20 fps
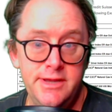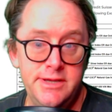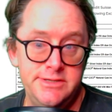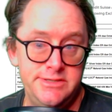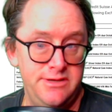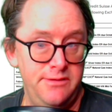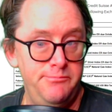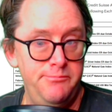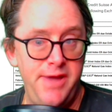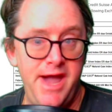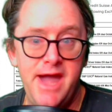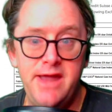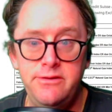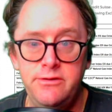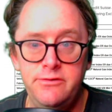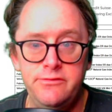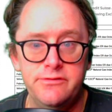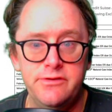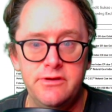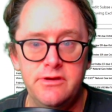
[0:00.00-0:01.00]
Some bad
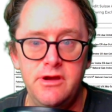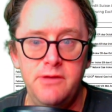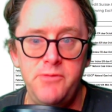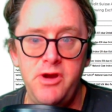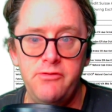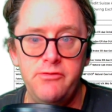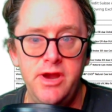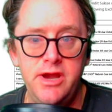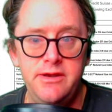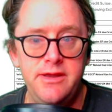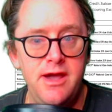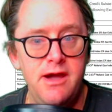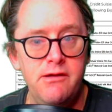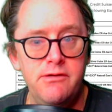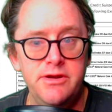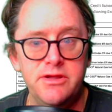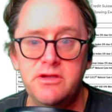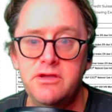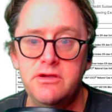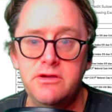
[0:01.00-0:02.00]
news could come out right
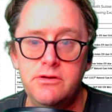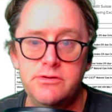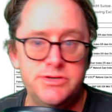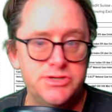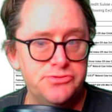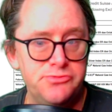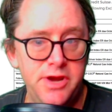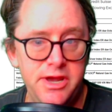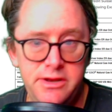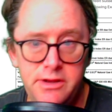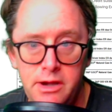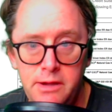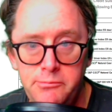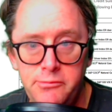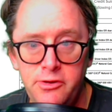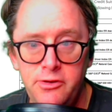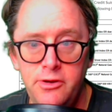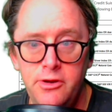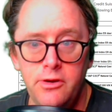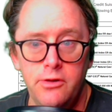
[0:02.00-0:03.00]
now and it could go straight
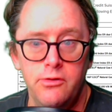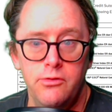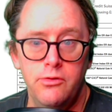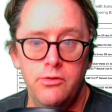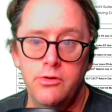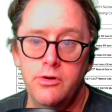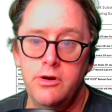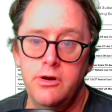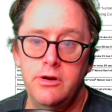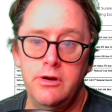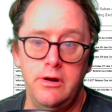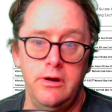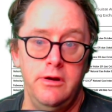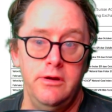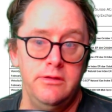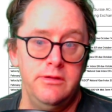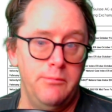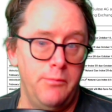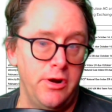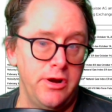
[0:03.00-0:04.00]
up, or
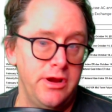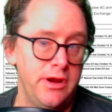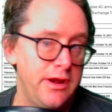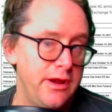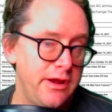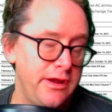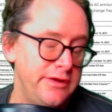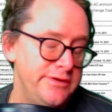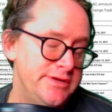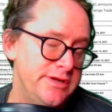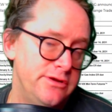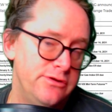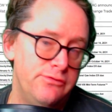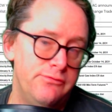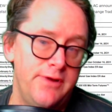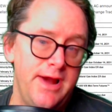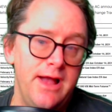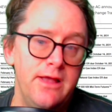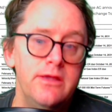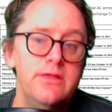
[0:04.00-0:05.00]
the market could continue to
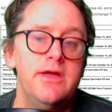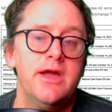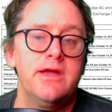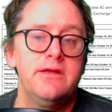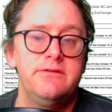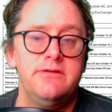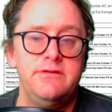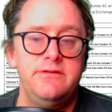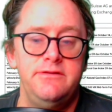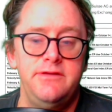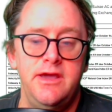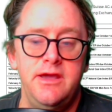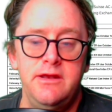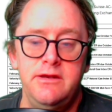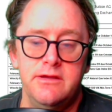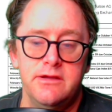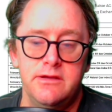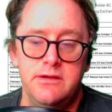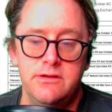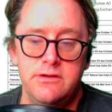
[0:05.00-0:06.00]
rally like it did today
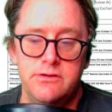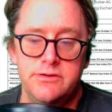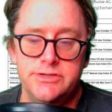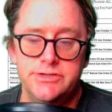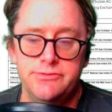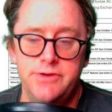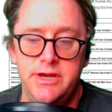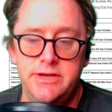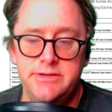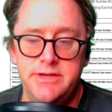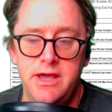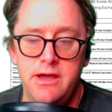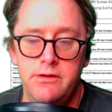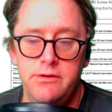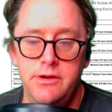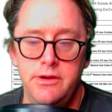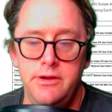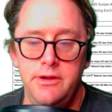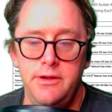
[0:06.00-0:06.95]
and it could go straight down.